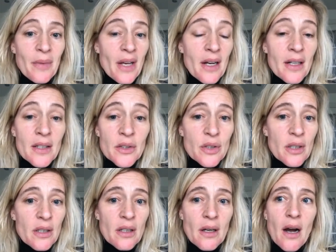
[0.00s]
Ask
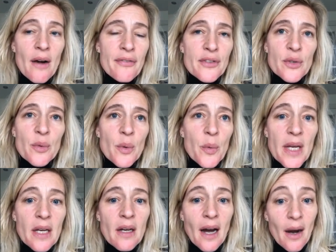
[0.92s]
after a week,
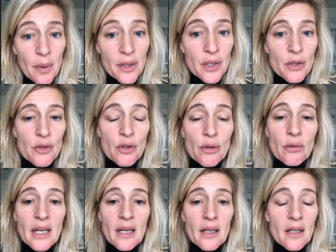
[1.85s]
how are you doing?